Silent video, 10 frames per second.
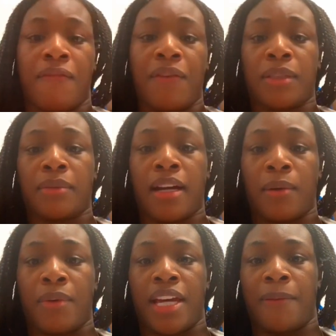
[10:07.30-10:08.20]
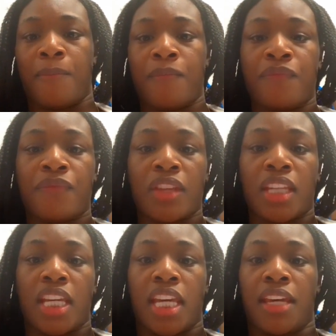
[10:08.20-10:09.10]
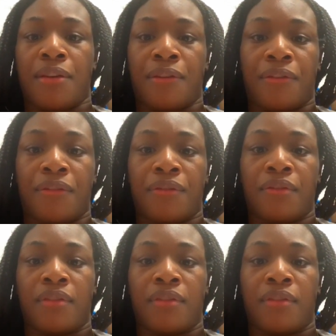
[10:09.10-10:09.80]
feel some kind of way if